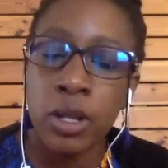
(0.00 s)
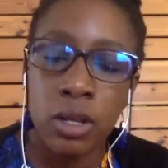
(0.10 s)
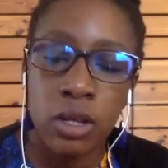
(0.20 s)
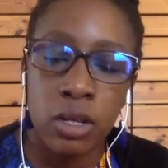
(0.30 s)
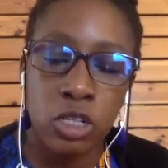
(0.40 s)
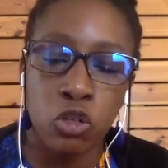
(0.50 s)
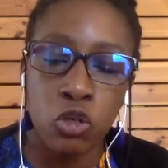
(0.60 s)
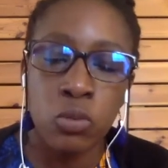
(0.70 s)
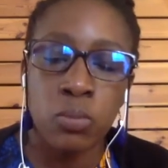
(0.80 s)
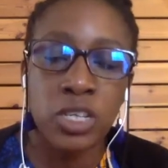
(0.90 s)
a
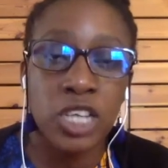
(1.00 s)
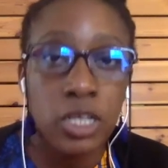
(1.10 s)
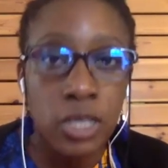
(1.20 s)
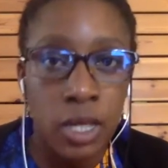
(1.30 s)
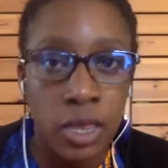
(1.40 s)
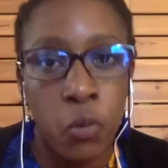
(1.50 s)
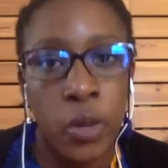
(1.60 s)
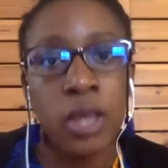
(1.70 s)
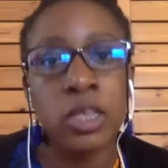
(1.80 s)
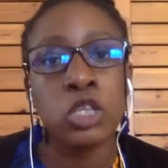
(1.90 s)
Zoom session
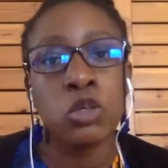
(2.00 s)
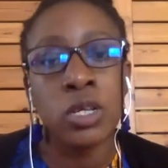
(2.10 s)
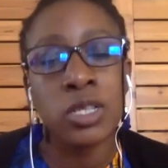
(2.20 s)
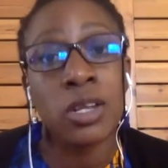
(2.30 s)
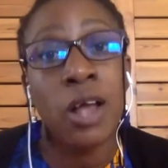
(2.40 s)
where the students can